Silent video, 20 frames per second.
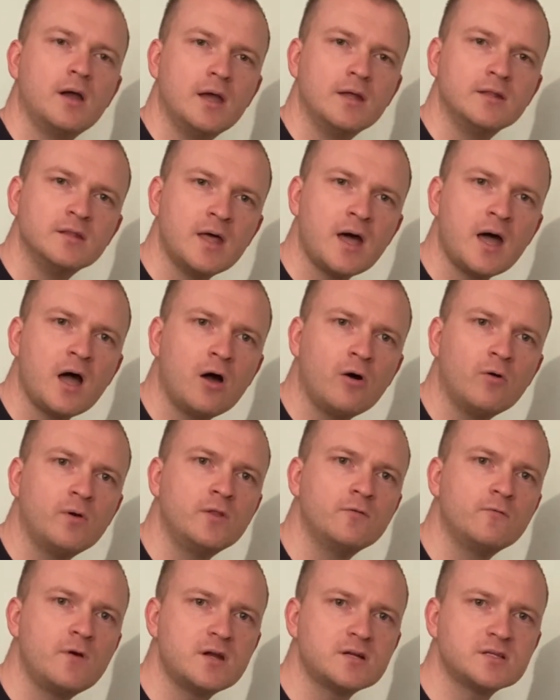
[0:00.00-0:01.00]
And now
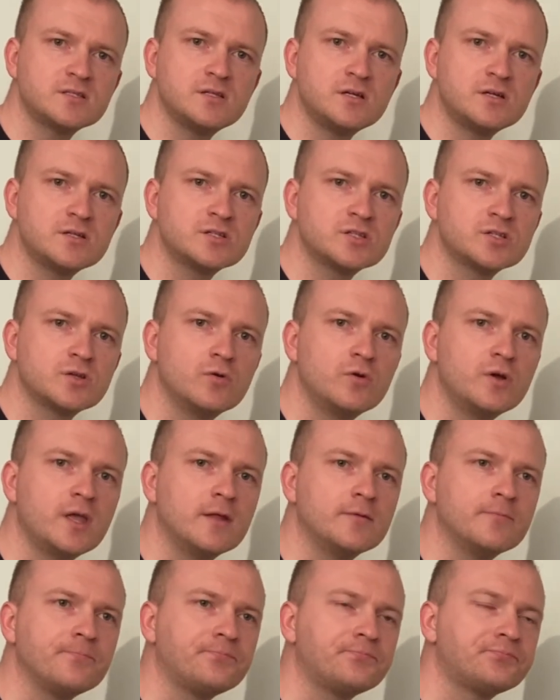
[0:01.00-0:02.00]
investors who
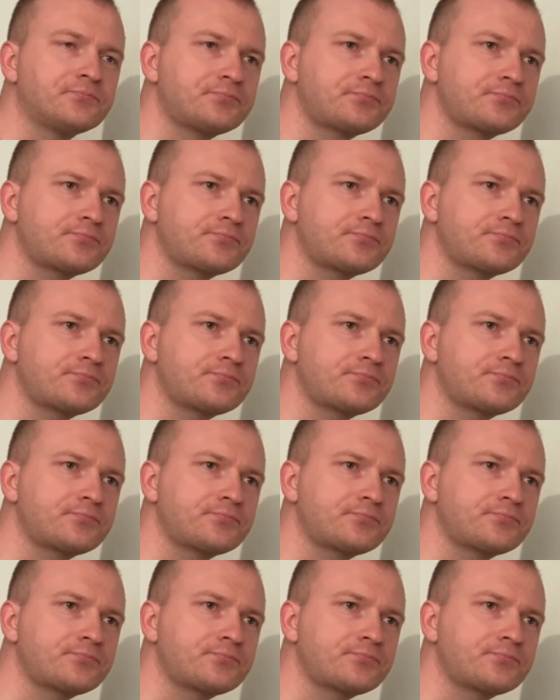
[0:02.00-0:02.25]
get